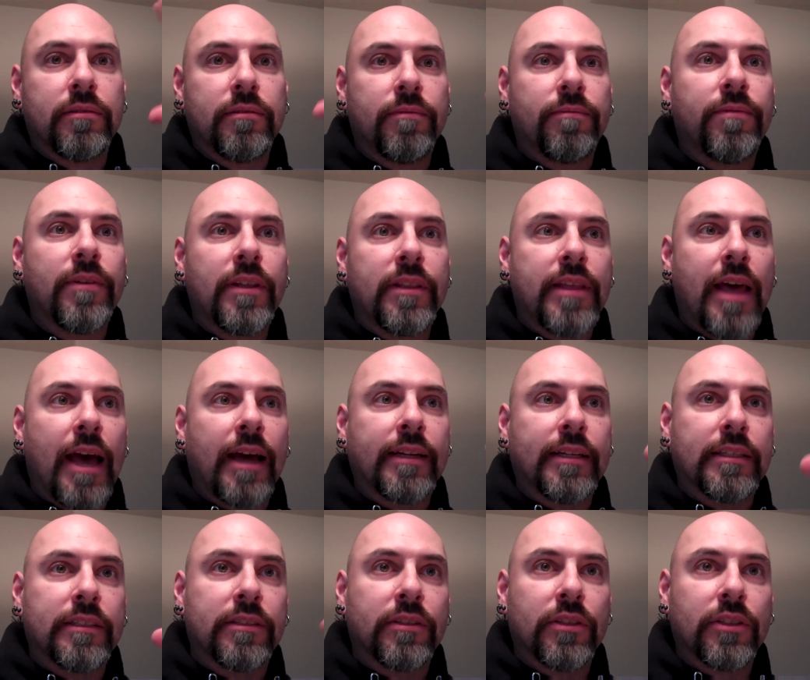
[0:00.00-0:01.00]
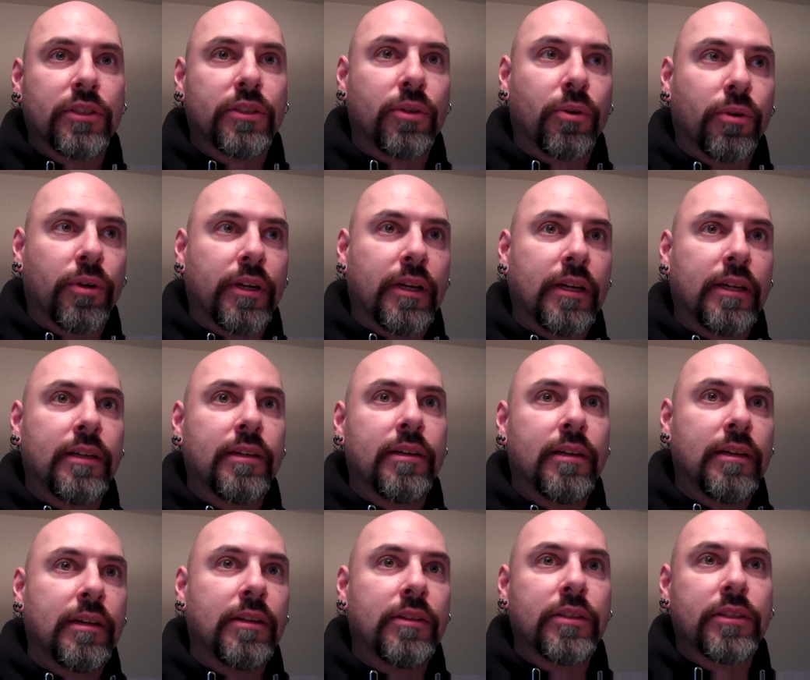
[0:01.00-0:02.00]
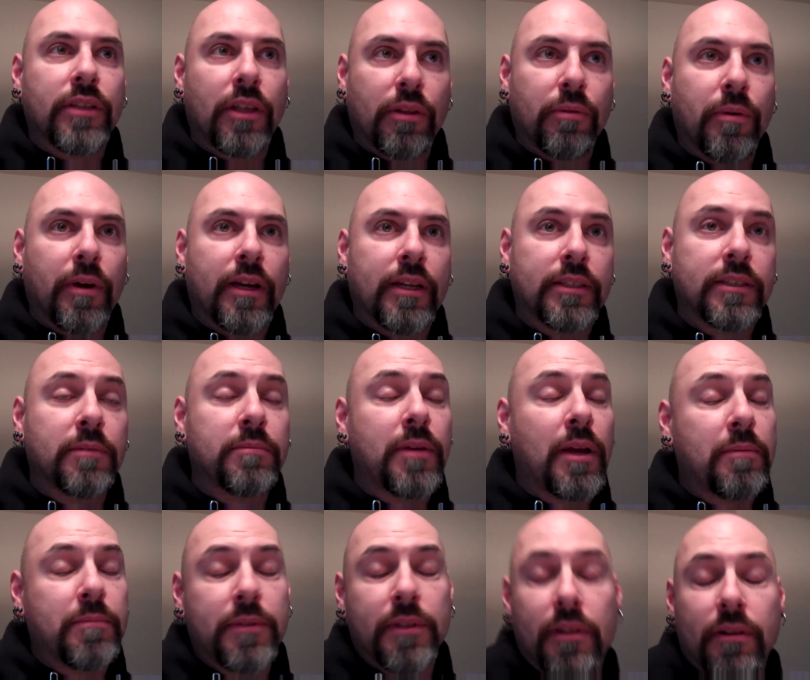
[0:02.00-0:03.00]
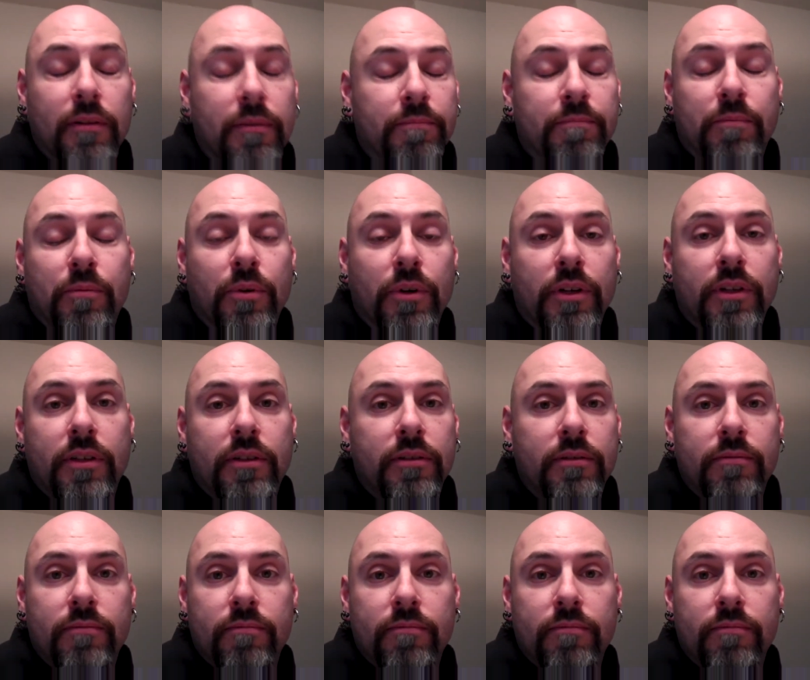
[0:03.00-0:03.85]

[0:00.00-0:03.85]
fit that into the story in this other way. And sometimes it'll work